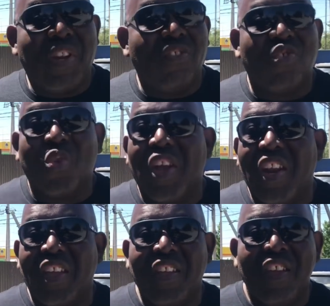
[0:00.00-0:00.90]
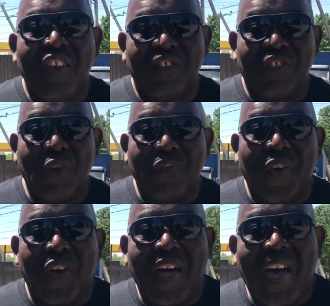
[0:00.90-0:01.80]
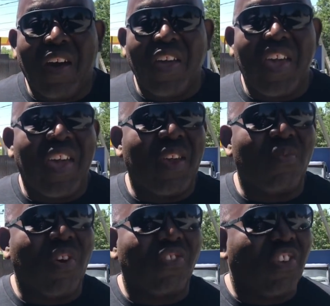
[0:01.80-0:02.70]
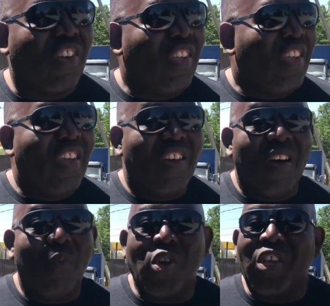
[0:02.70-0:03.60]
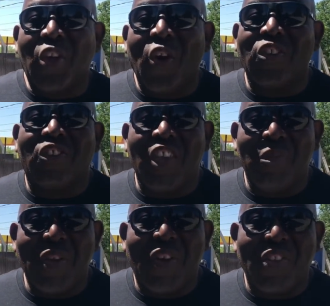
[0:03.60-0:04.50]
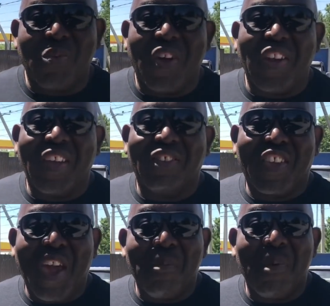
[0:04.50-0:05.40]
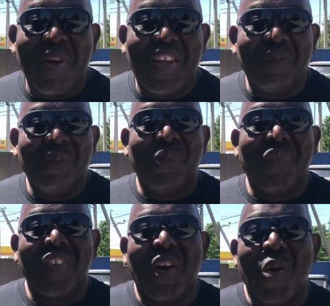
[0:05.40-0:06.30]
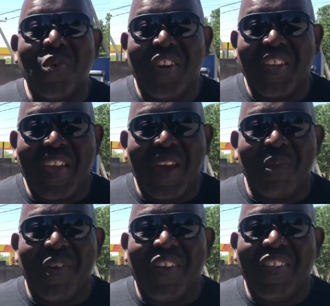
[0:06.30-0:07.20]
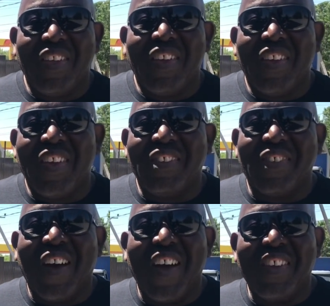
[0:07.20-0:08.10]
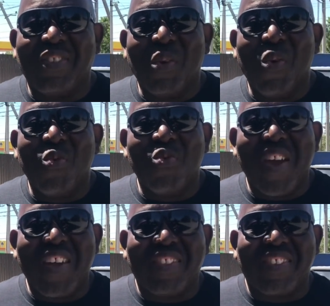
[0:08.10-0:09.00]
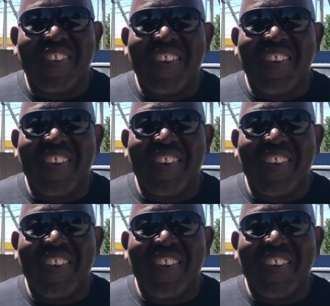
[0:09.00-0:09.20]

been enjoying it so far out here in Russia. Uh, what you can't see behind you right now is a cameraman holding the camera. His eyes, they're all red.